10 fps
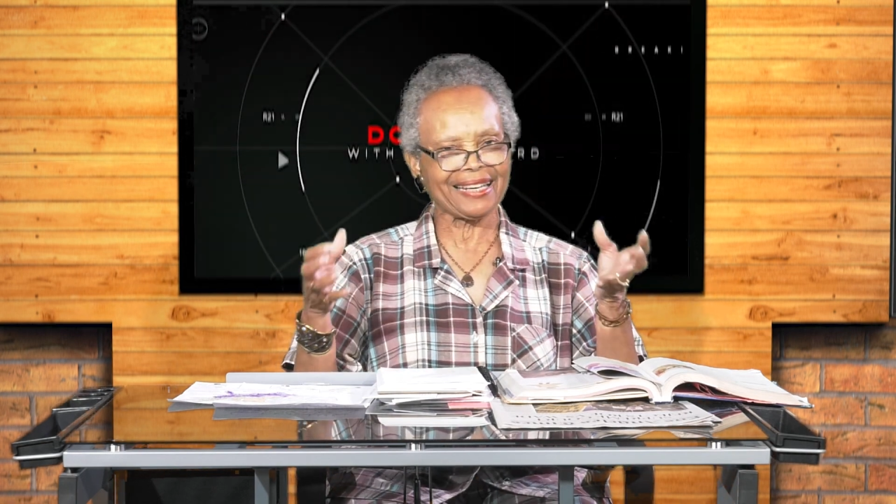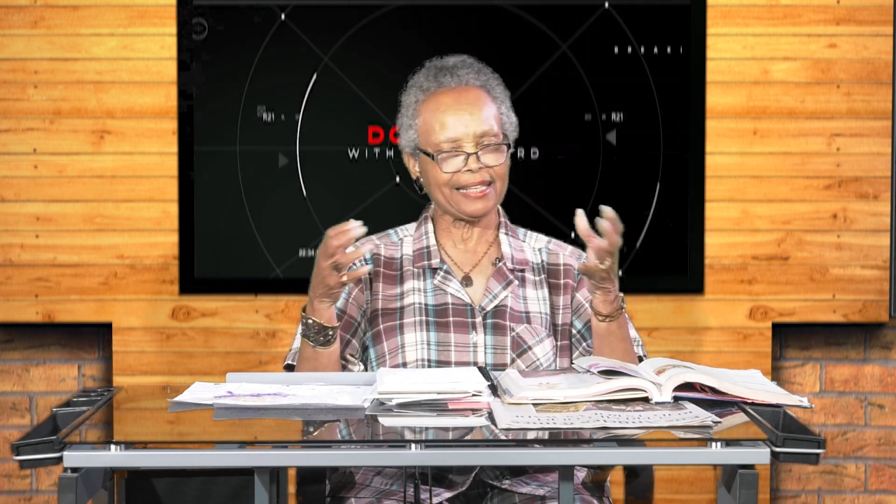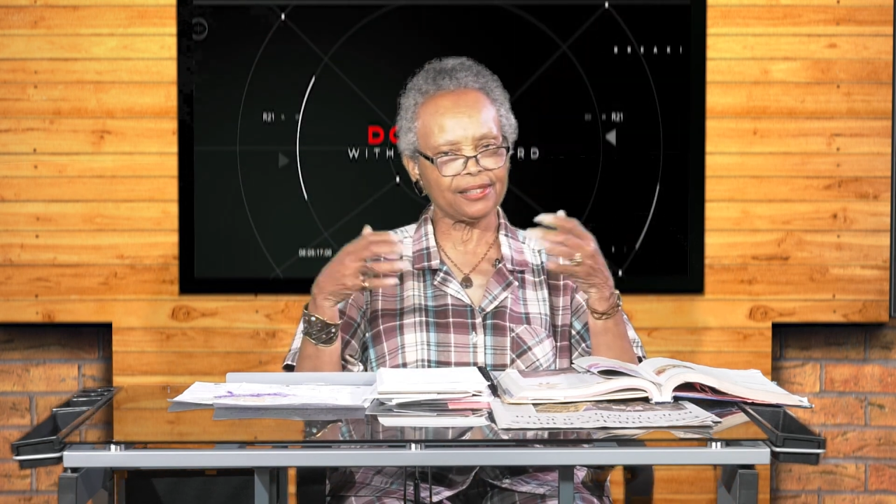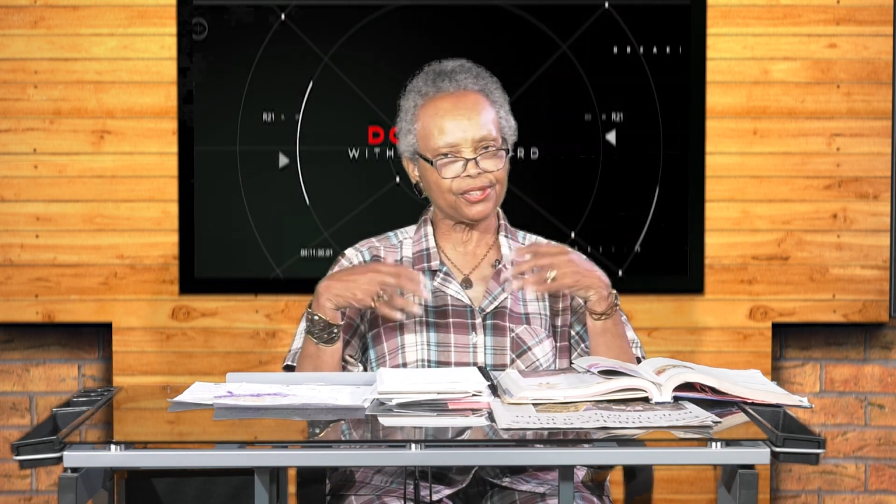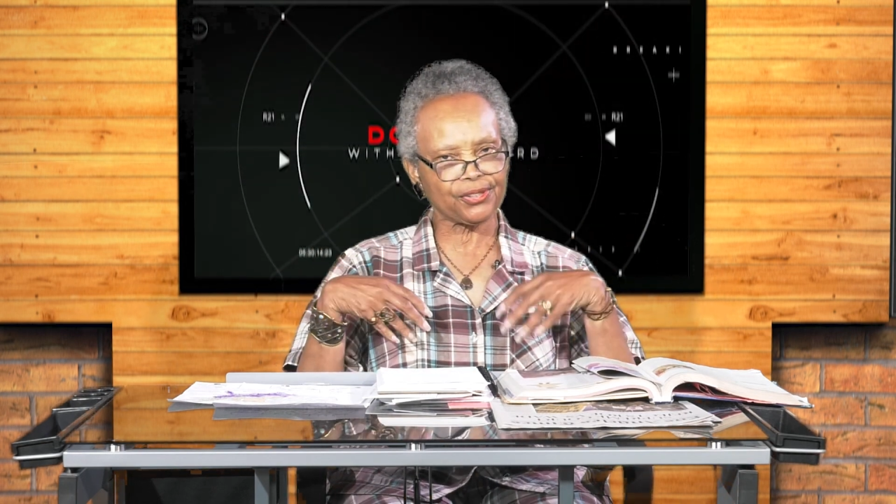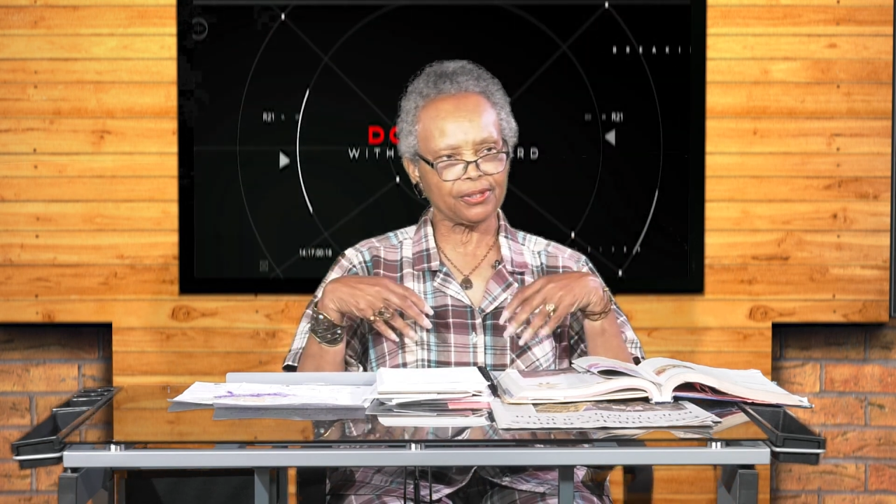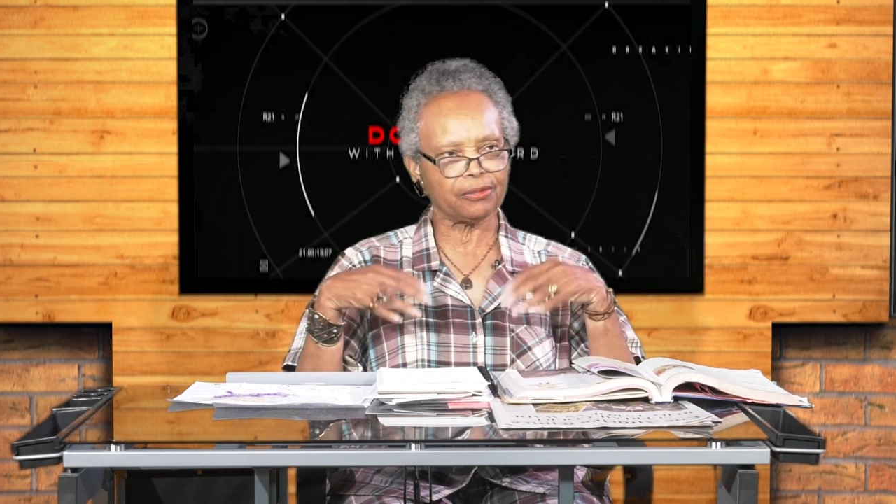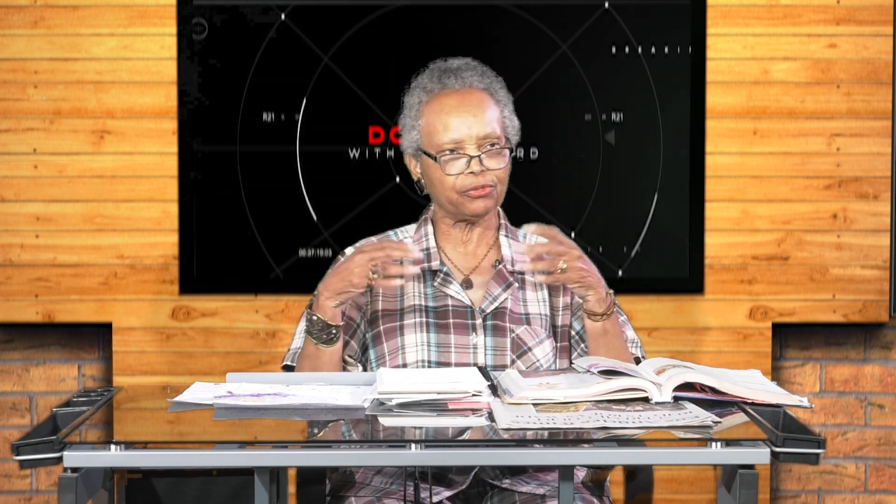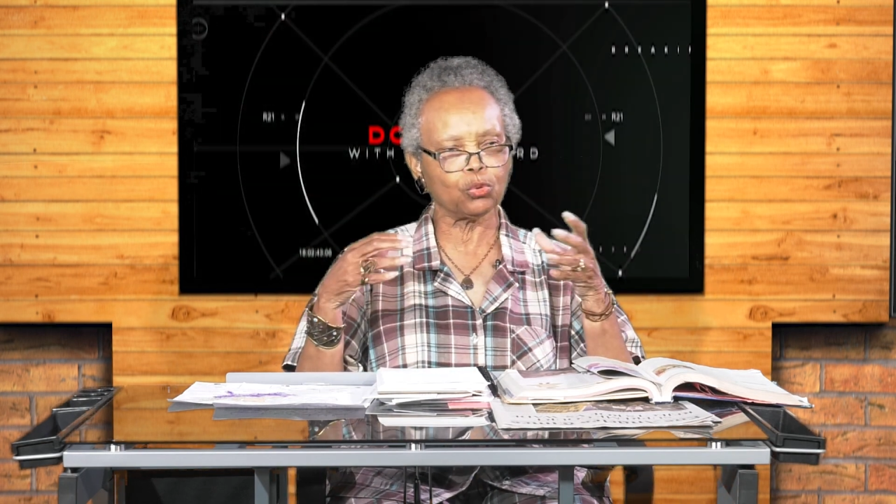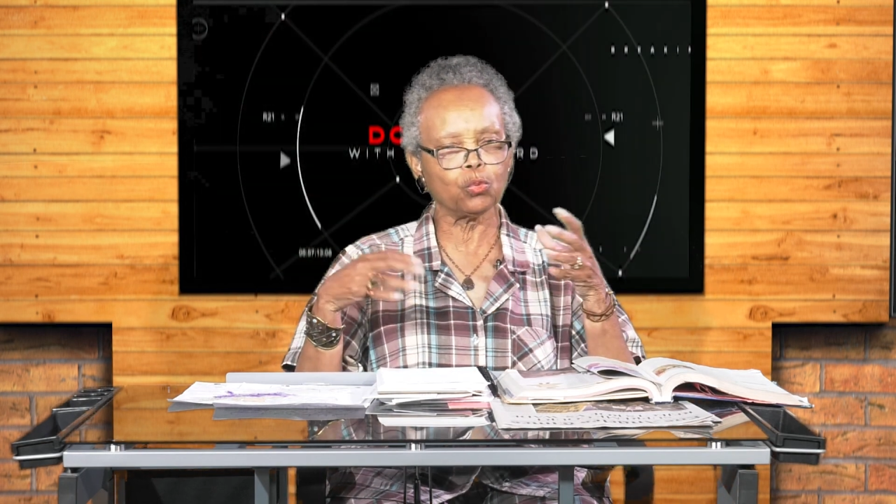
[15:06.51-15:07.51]
a
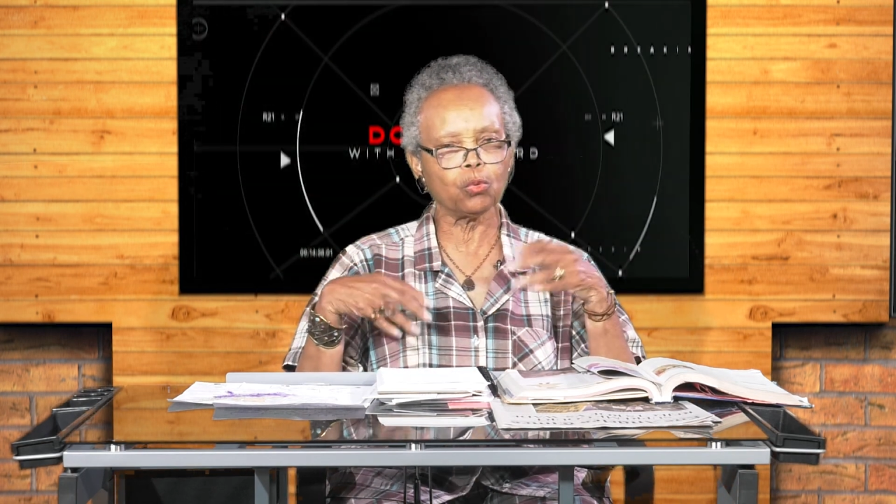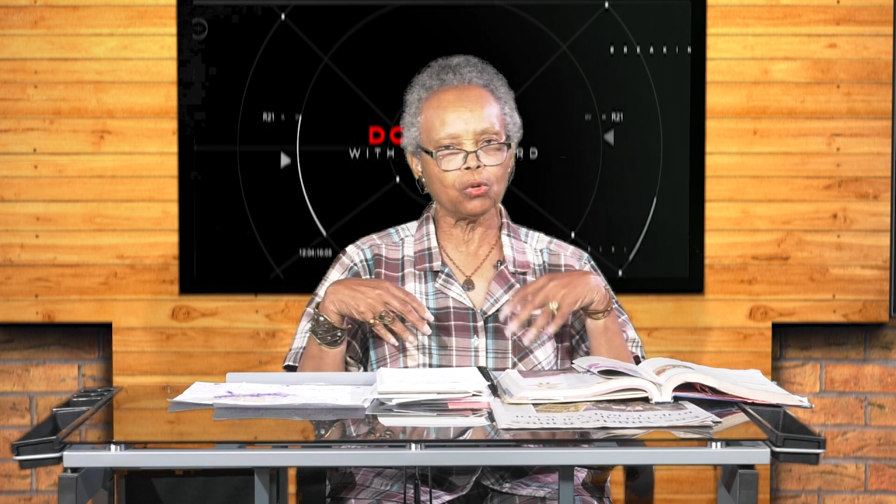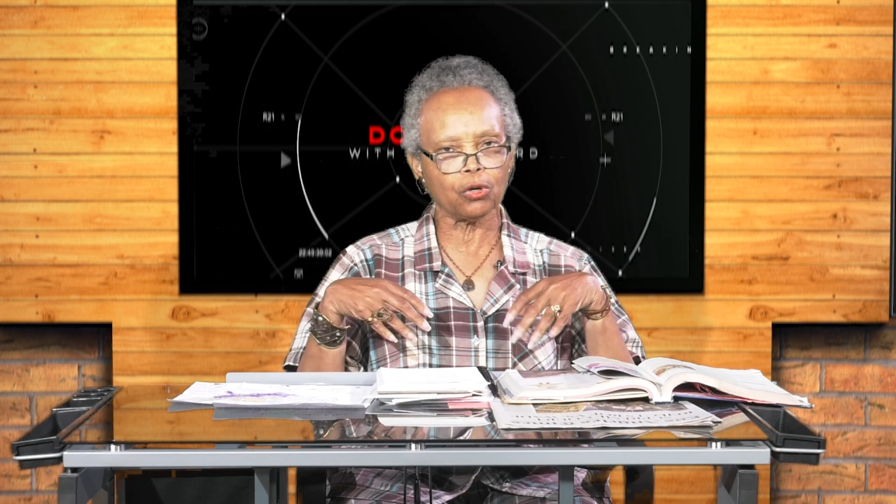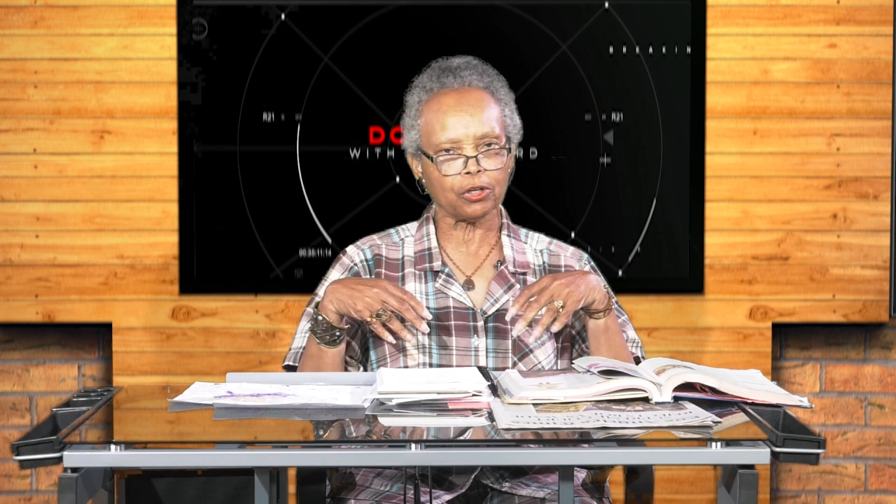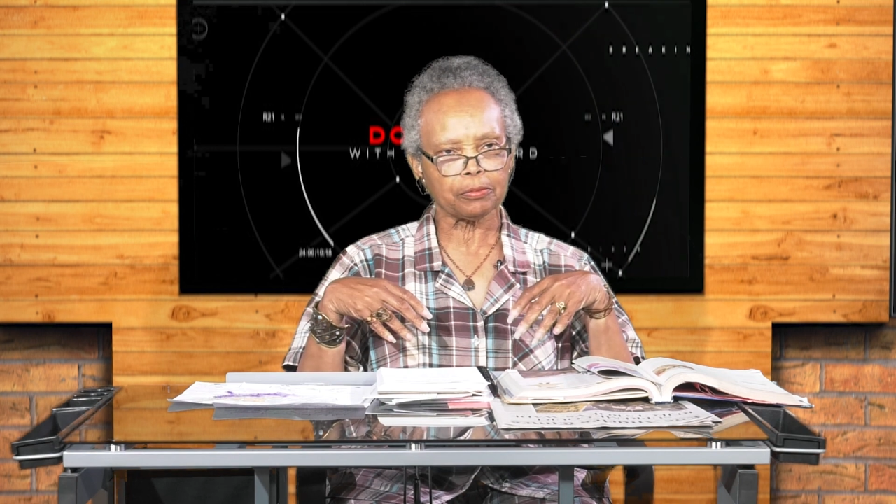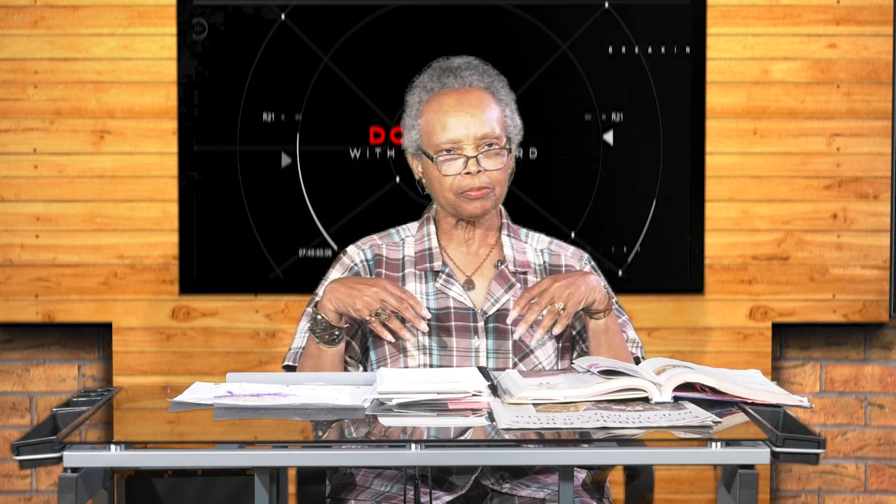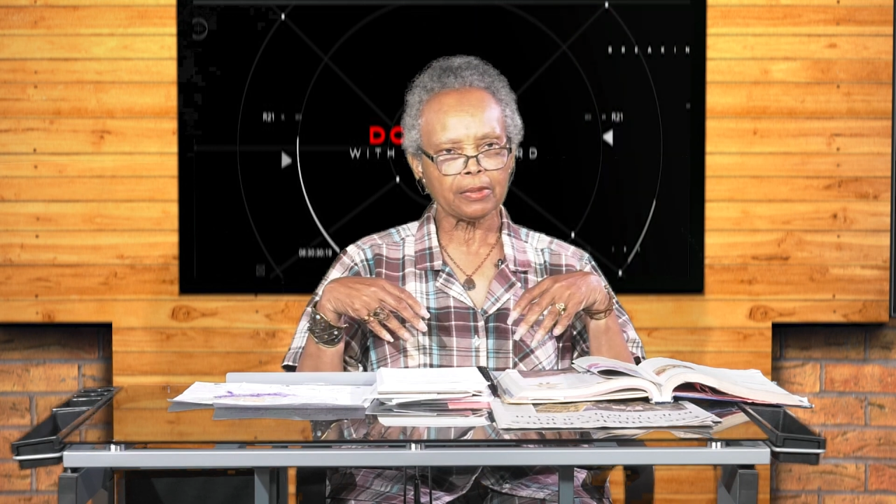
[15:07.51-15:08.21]
civil war,